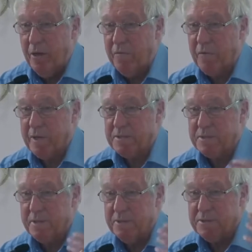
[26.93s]
offering a
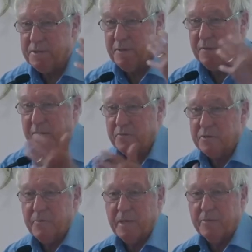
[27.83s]
solution to the things
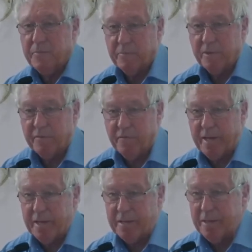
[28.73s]
which are making people
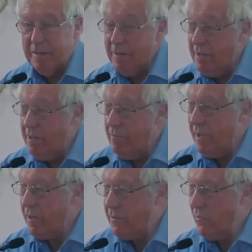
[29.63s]
afraid,
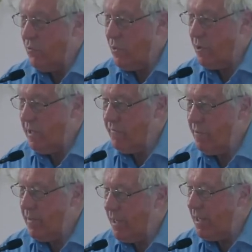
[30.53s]
but will give
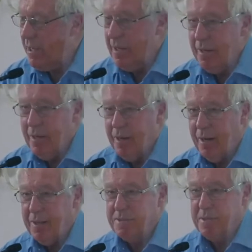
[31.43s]
them an
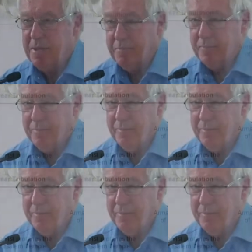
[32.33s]
answer